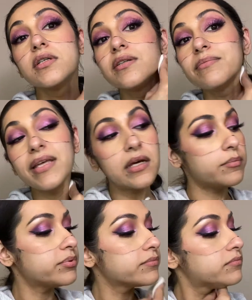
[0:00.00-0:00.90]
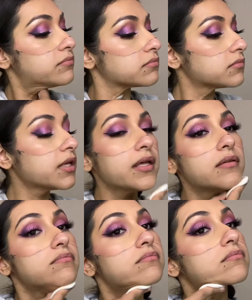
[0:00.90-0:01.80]
makeup. Okay,
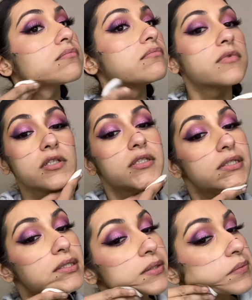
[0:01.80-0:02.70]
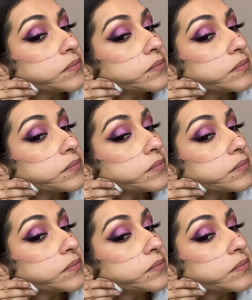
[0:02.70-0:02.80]
good to know.